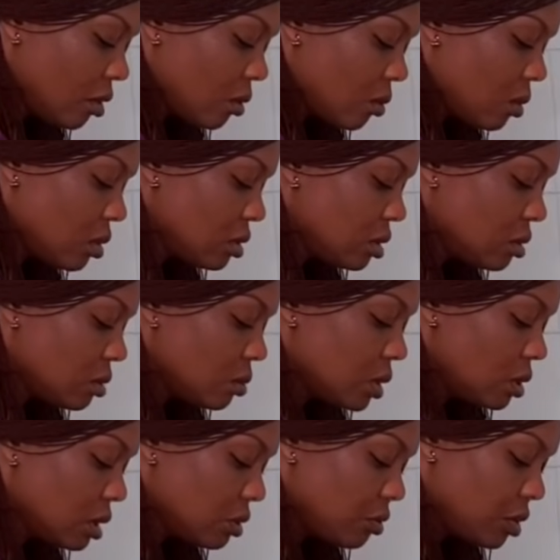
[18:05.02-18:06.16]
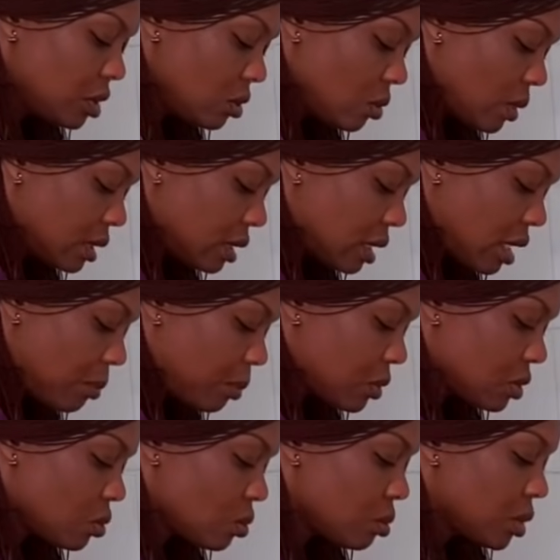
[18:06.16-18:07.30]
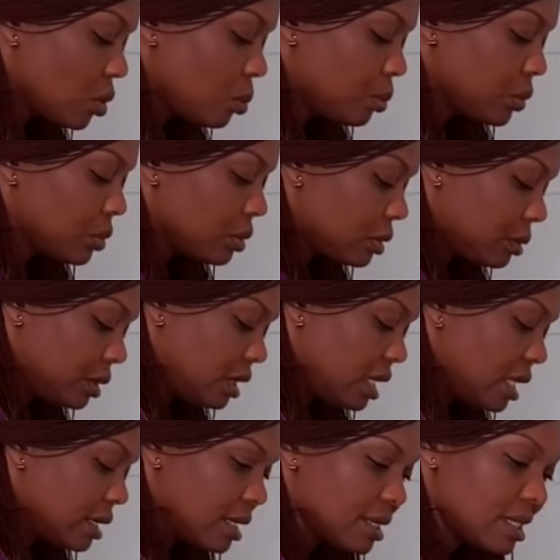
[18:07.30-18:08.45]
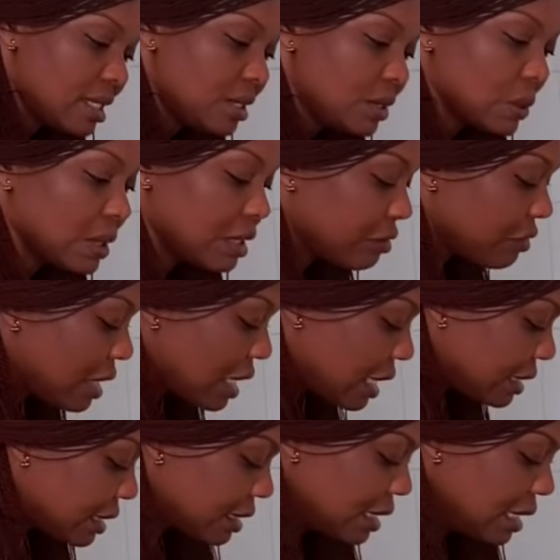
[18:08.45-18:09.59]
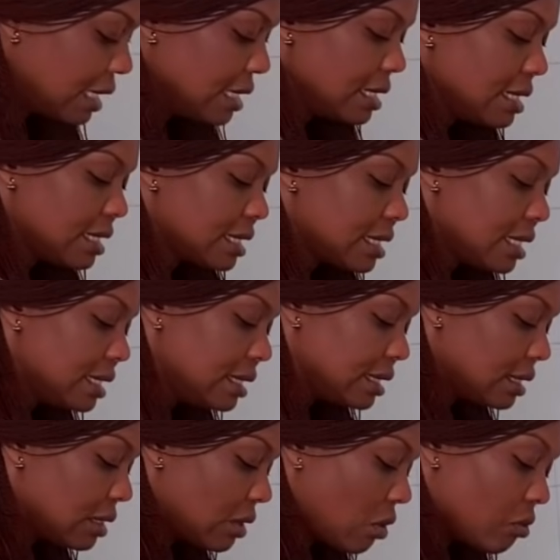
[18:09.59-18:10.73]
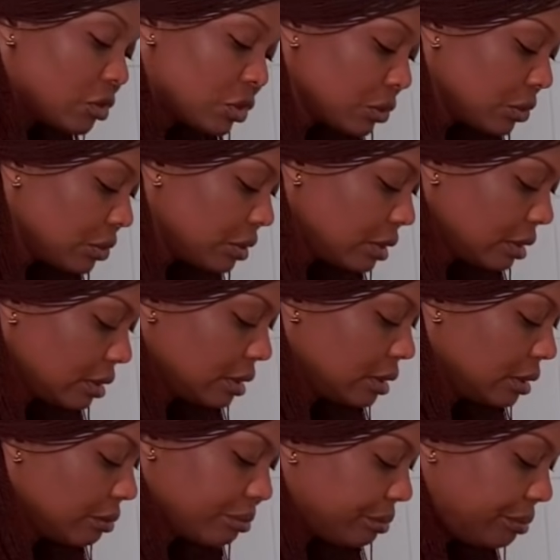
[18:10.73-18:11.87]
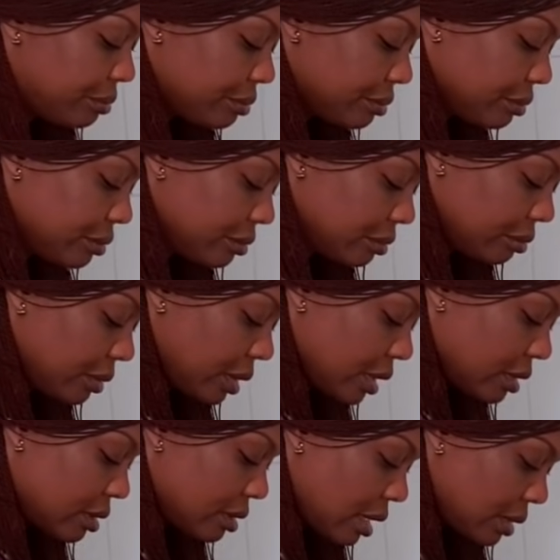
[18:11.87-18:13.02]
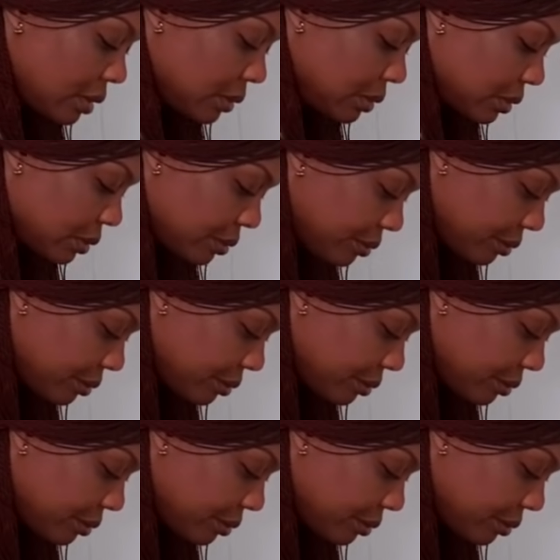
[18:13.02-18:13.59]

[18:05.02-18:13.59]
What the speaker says: Well, we don't even know when the airports will be open. Here they're saying 23rd, saying of June, but I don't know.